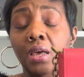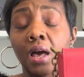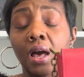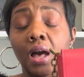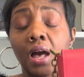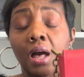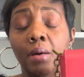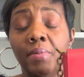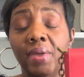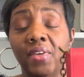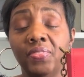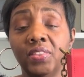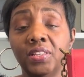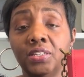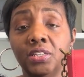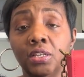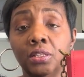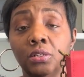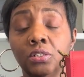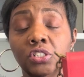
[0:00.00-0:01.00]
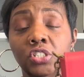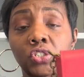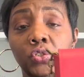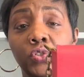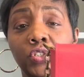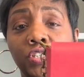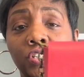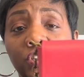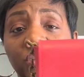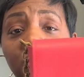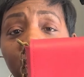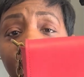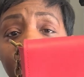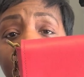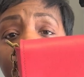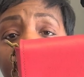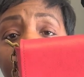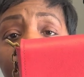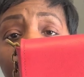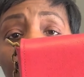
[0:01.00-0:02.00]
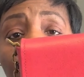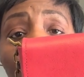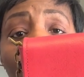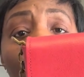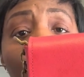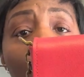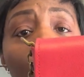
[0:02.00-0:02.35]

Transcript: at the Dillard's New Year's Day sale.